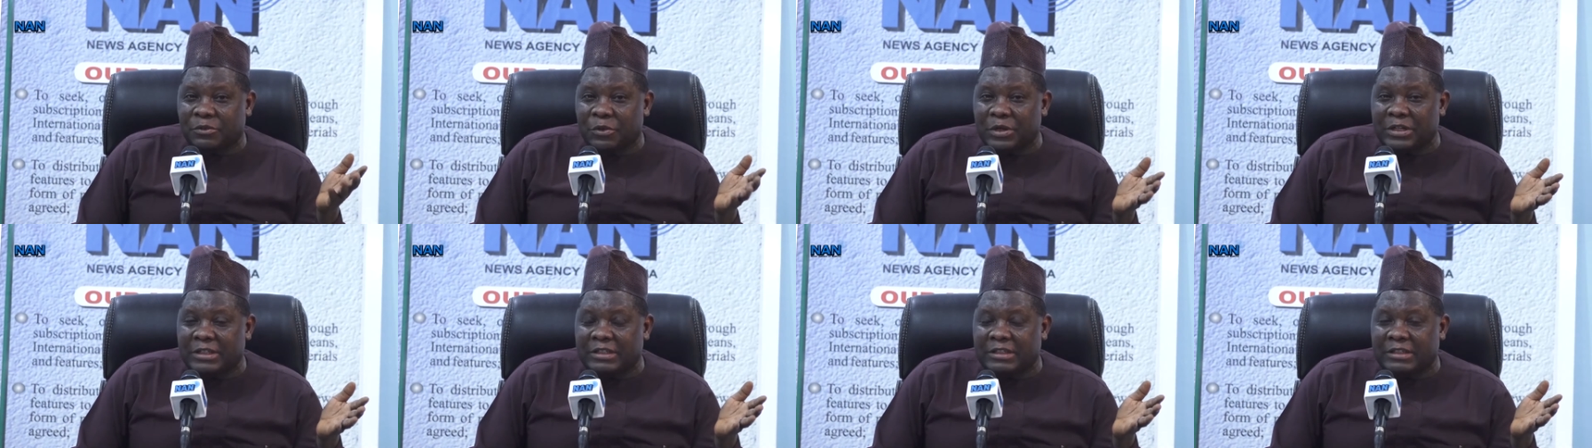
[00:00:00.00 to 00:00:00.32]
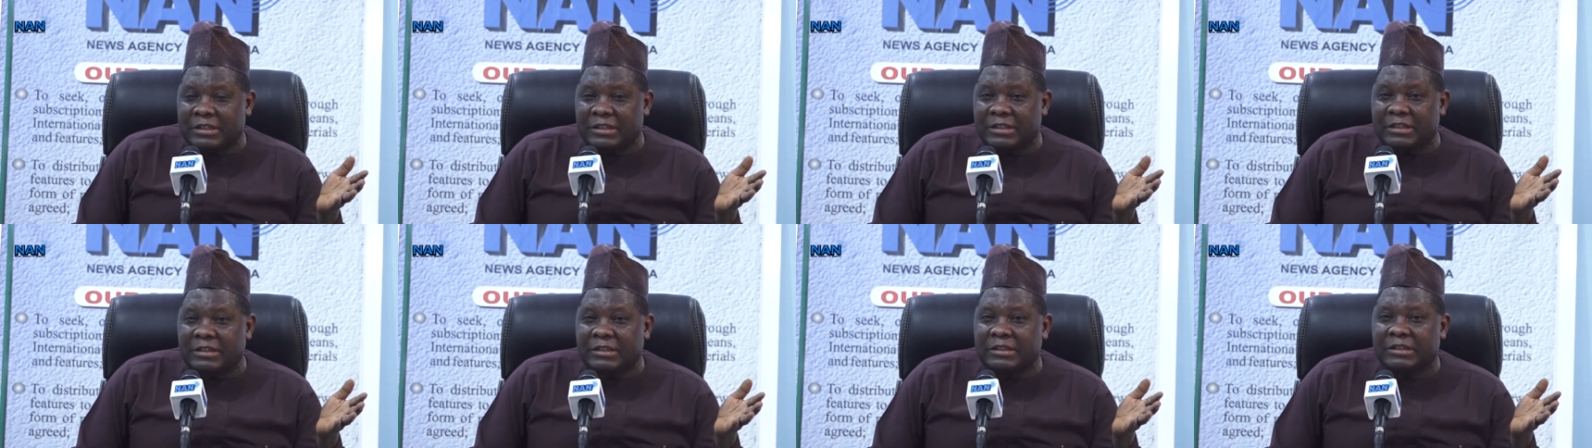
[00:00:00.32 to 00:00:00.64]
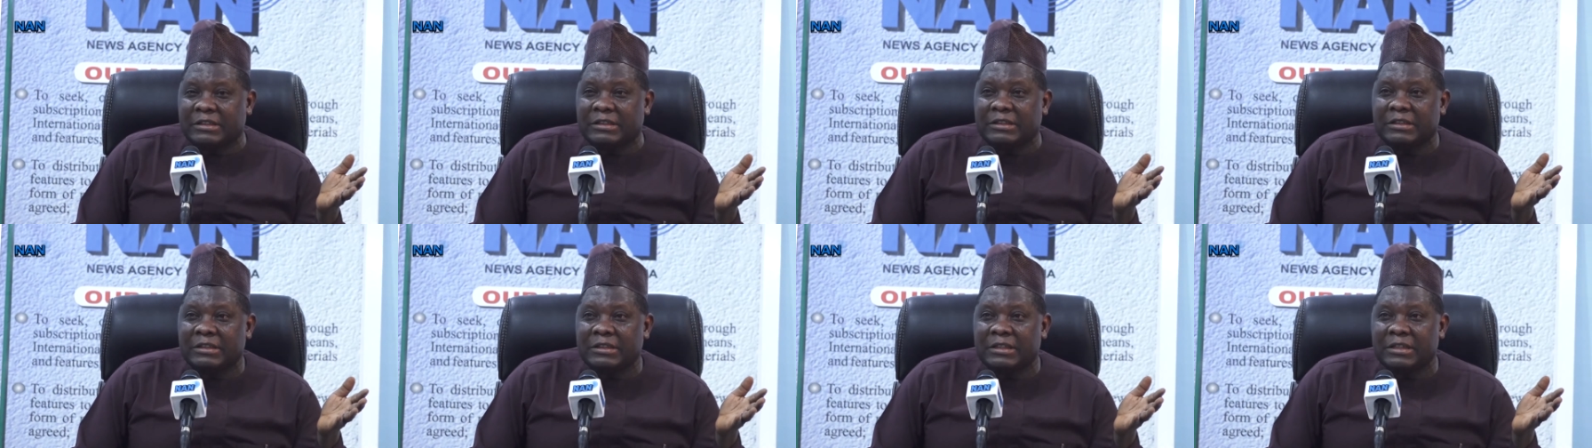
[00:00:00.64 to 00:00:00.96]

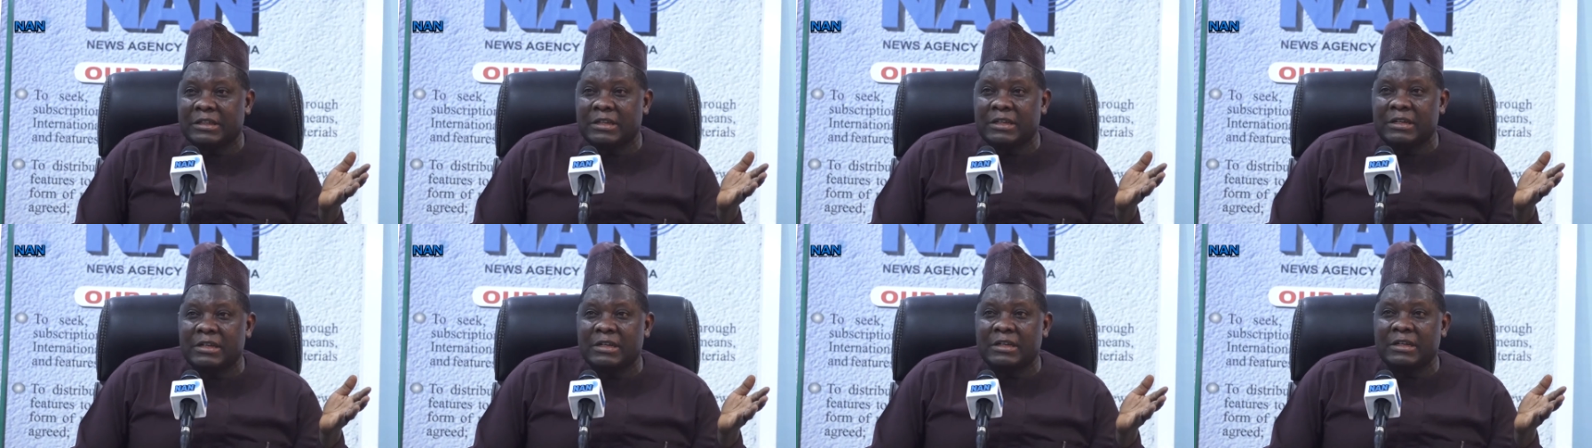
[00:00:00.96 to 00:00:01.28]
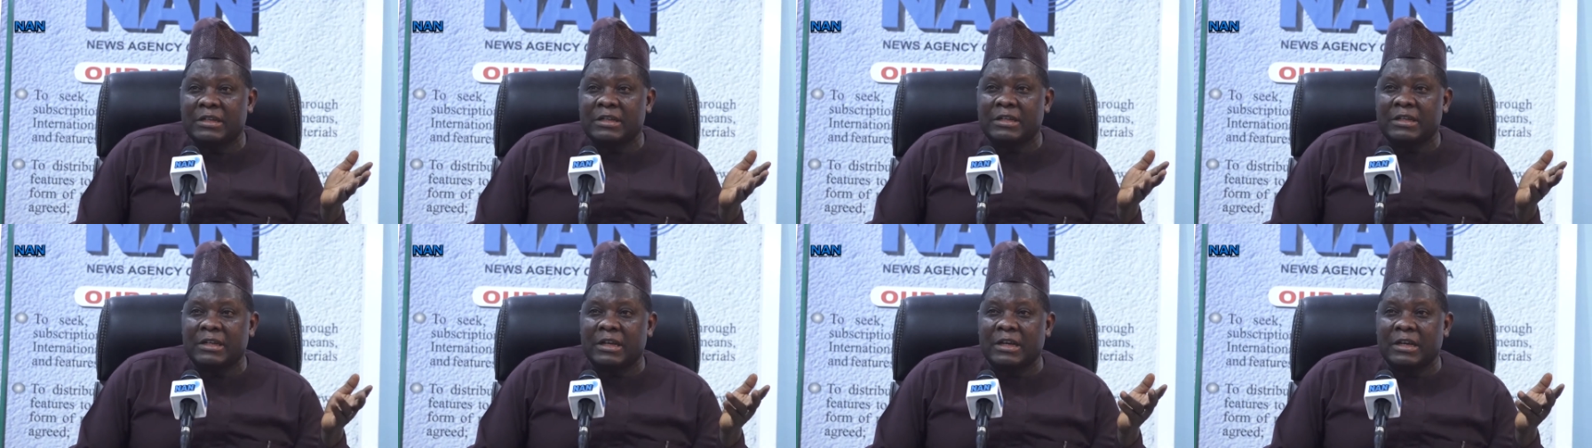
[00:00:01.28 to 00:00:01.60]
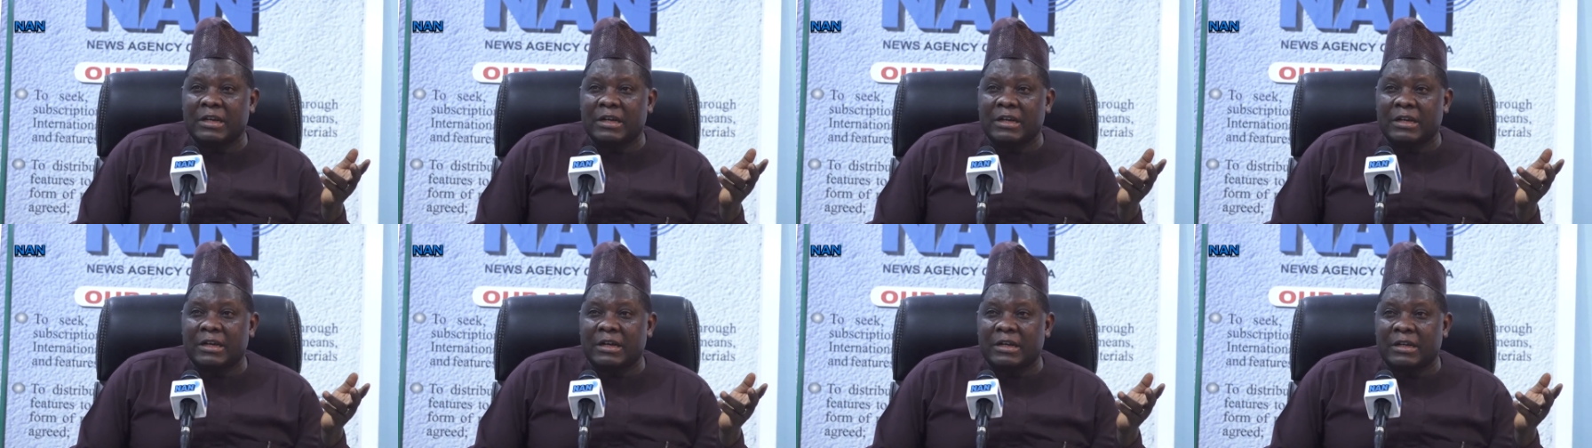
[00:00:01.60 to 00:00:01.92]
2019,
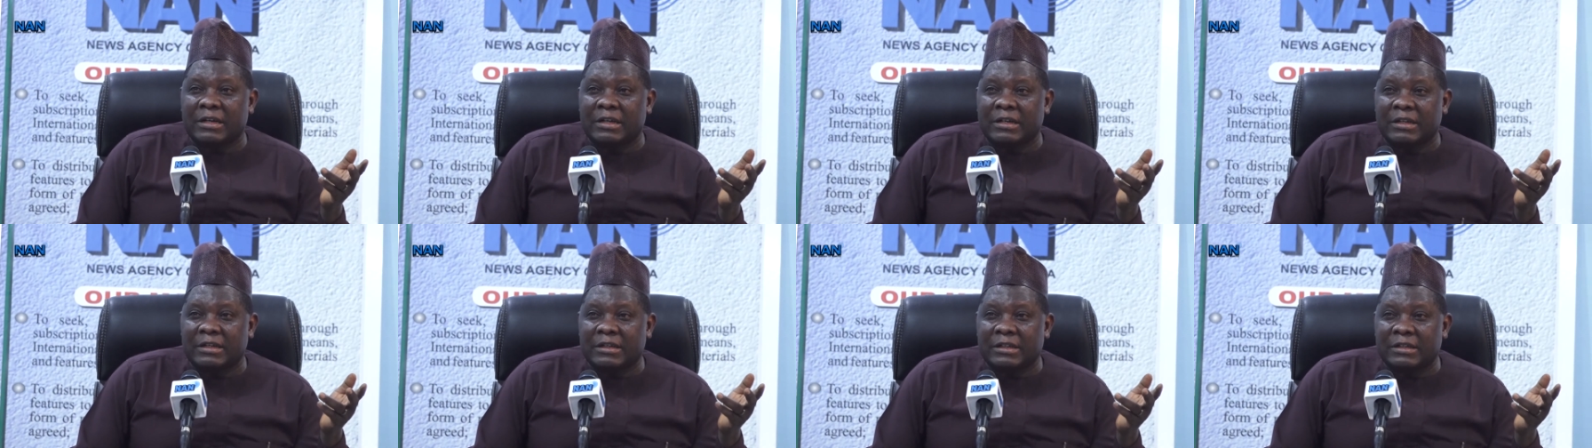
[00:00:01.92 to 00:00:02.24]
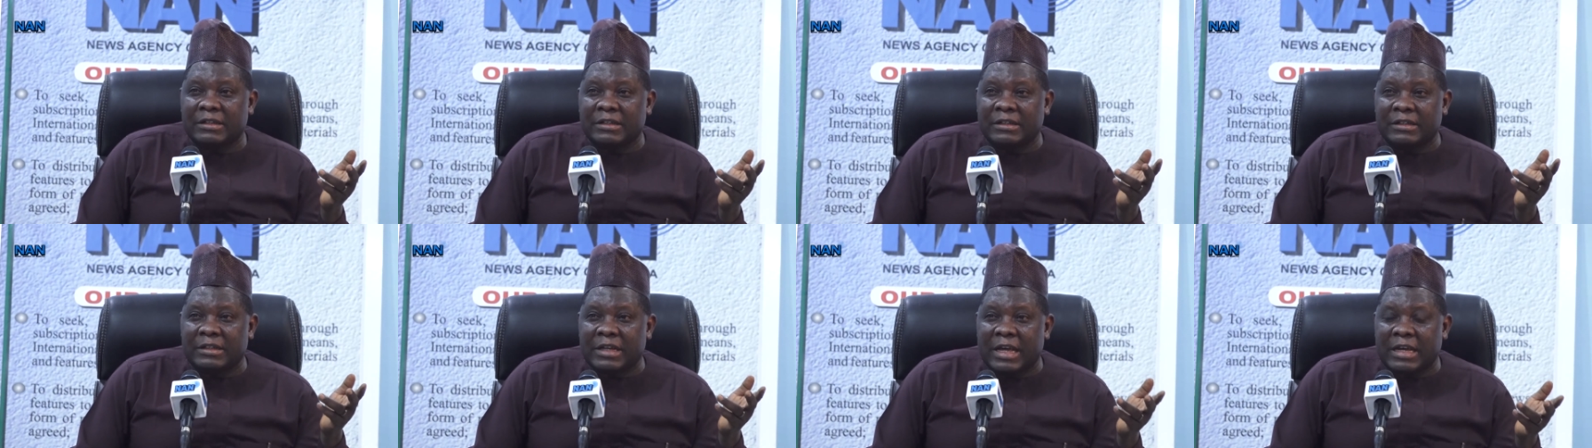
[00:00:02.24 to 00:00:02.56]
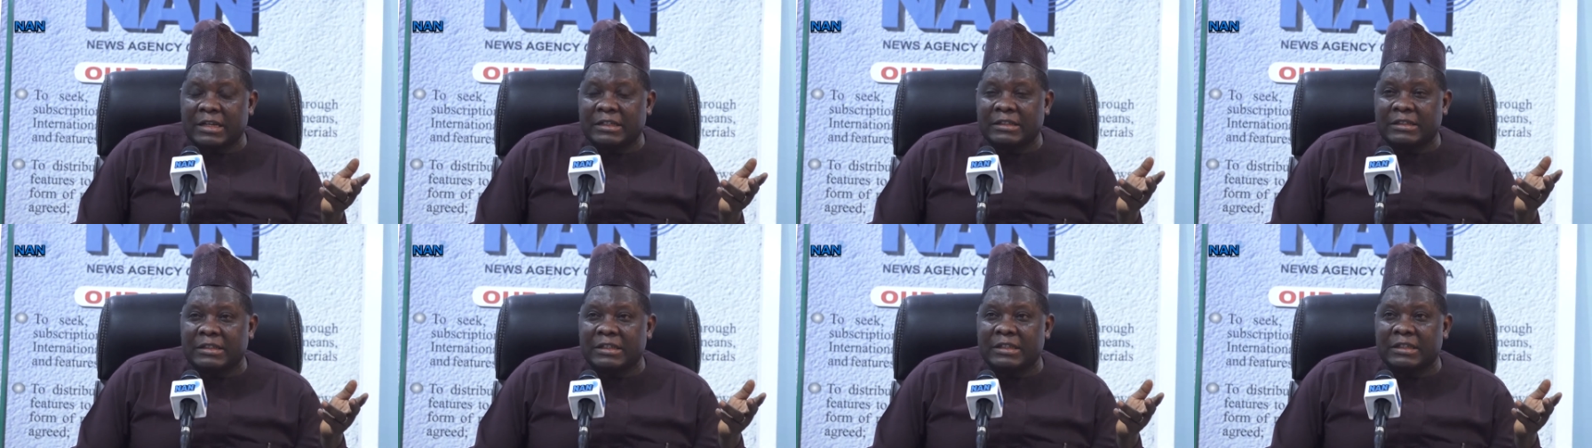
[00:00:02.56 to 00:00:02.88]

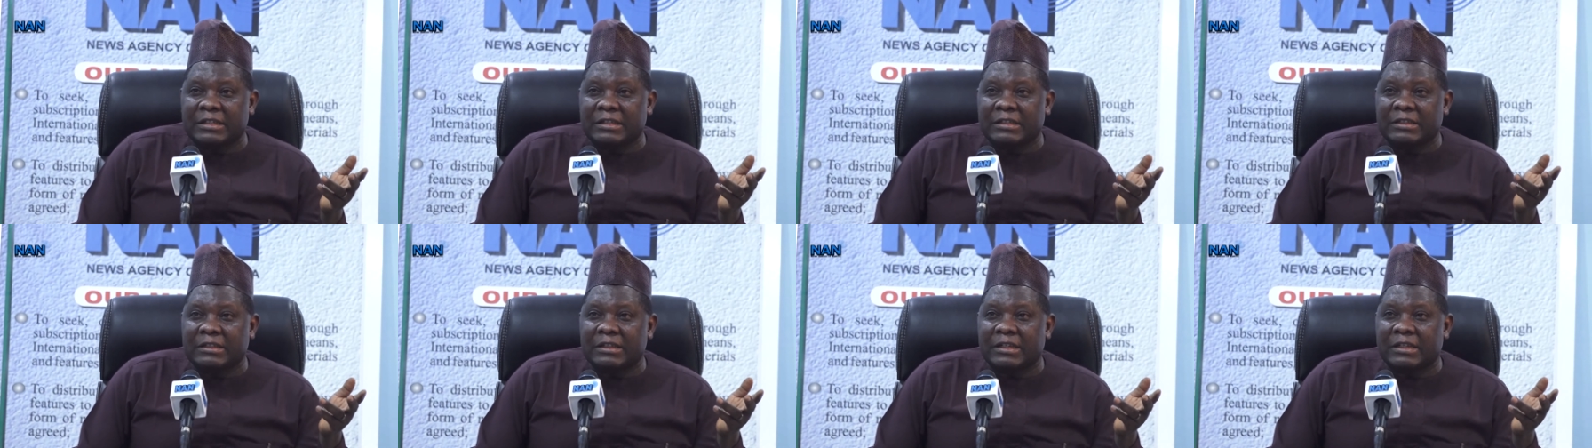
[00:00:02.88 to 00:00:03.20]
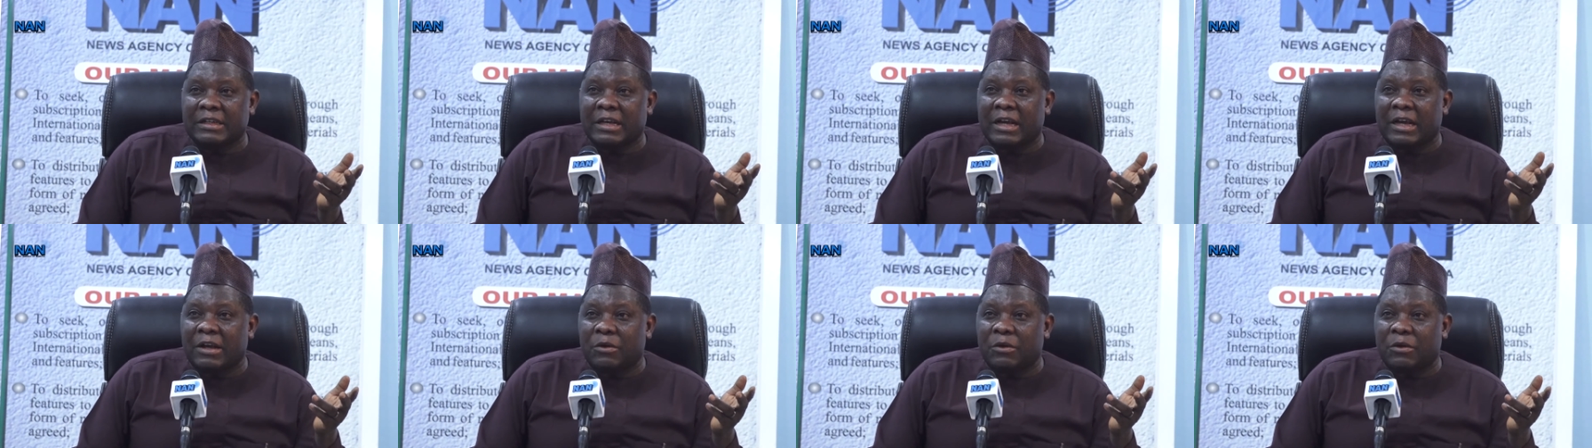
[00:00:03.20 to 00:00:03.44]
uh,